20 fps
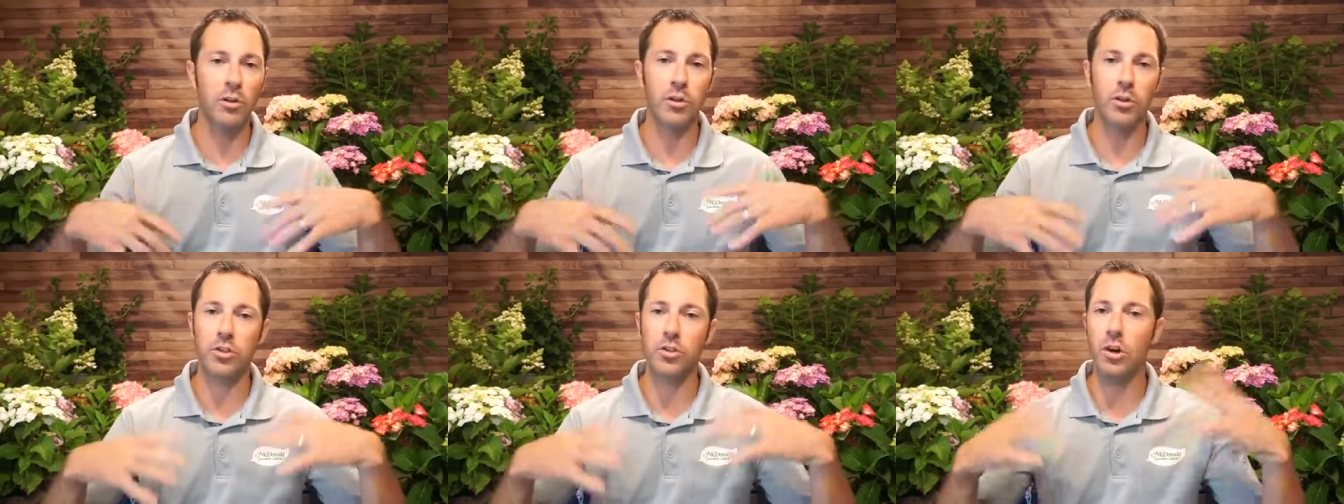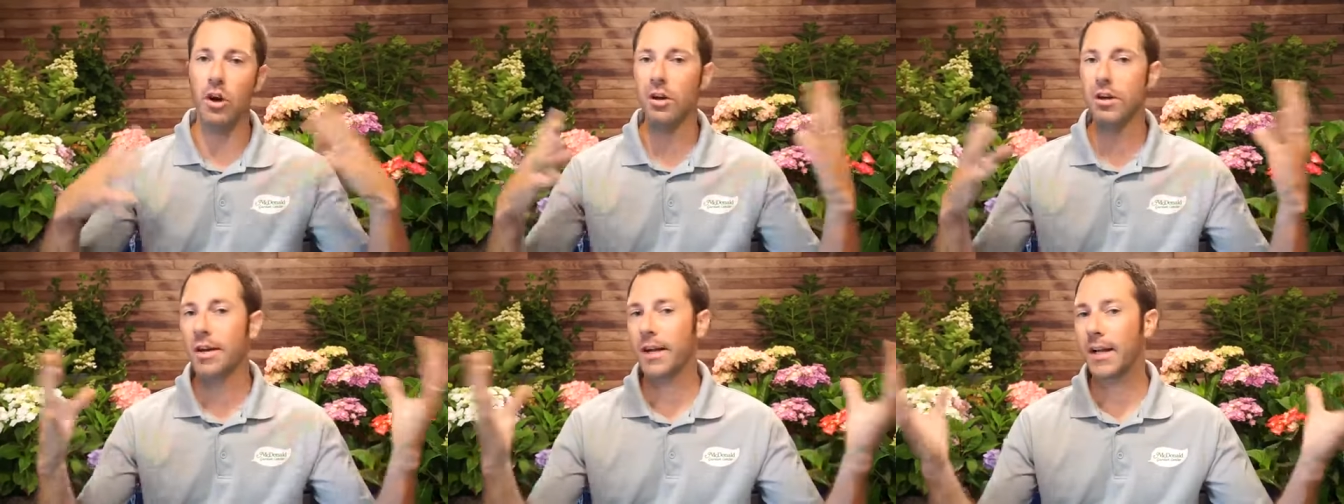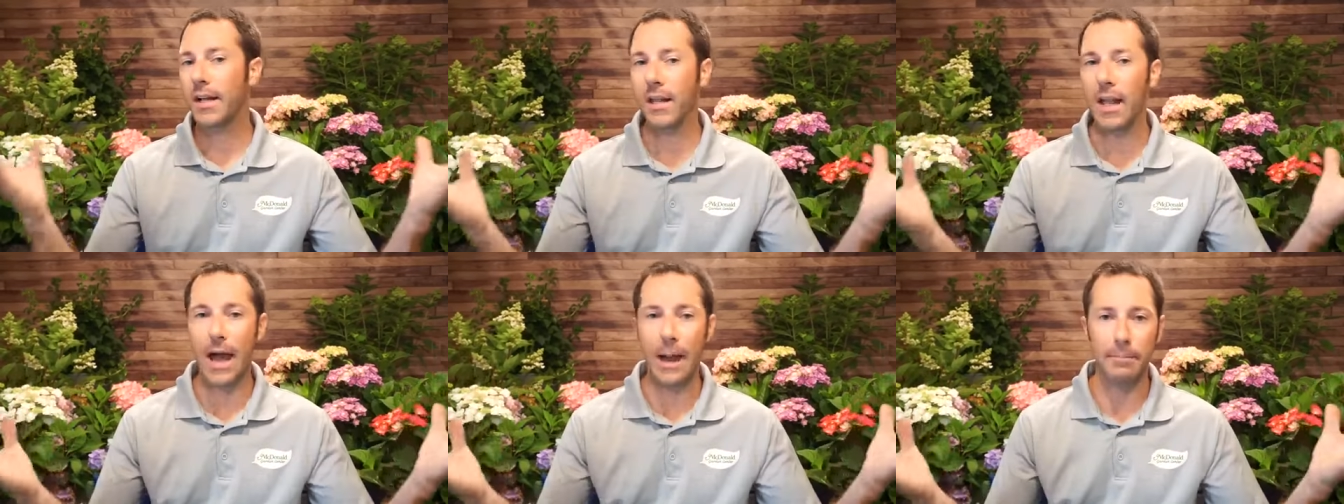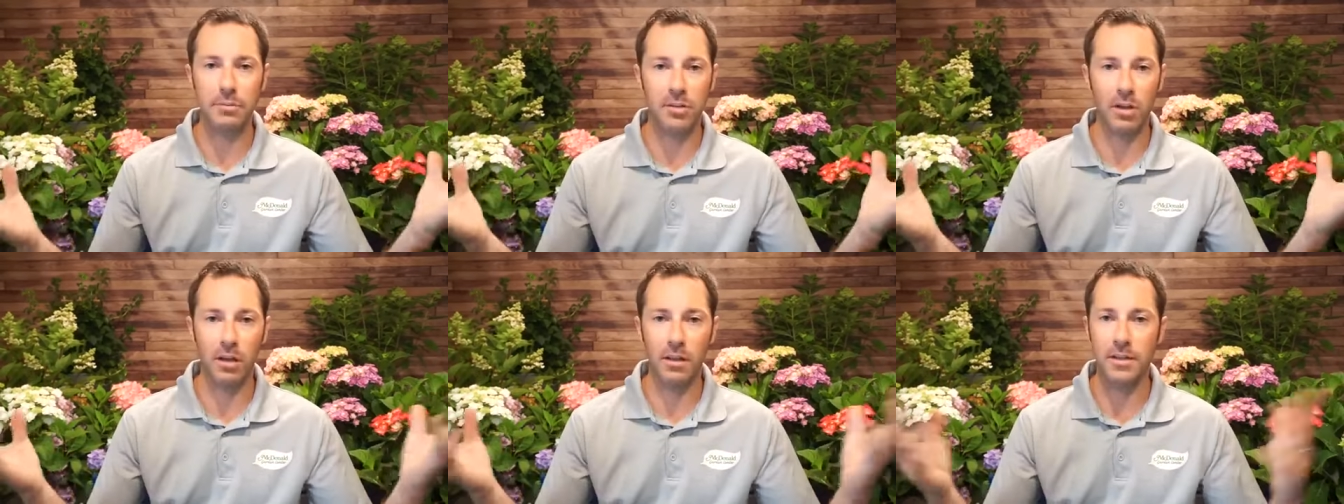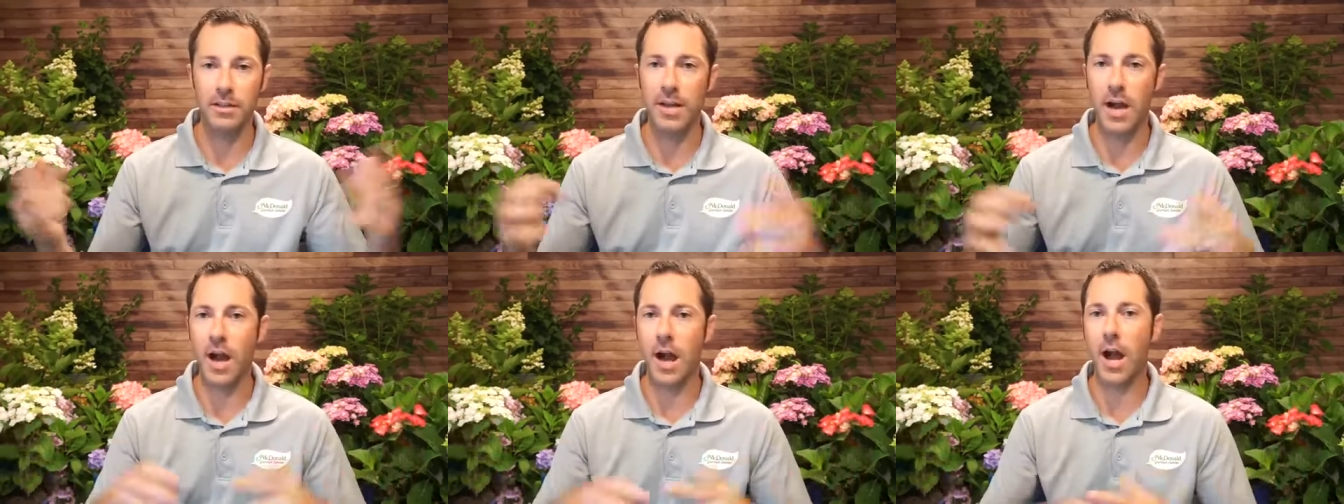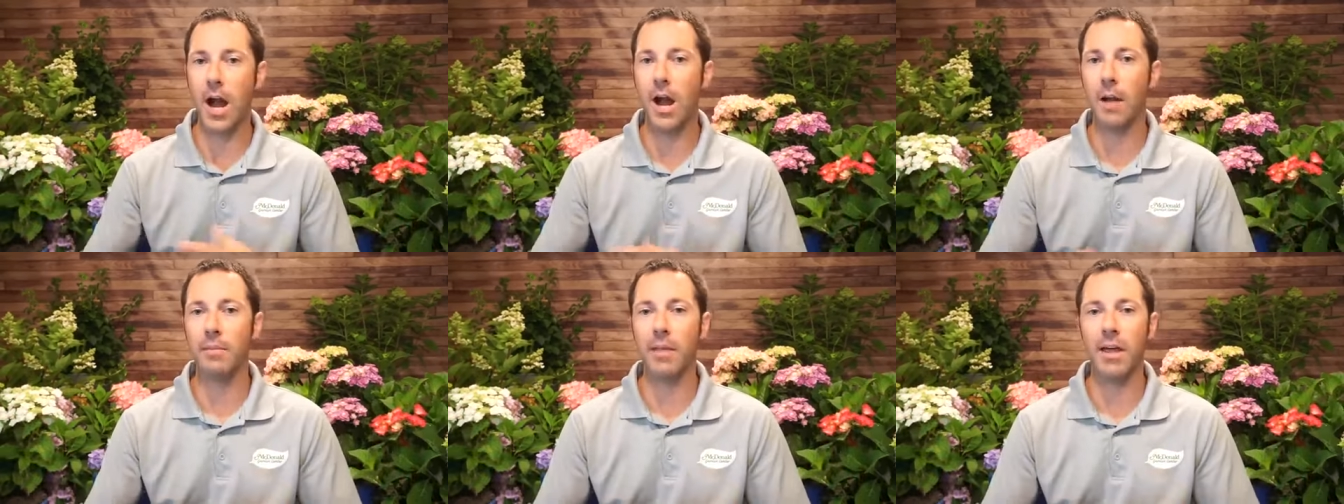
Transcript: they're starting to collapse all the time,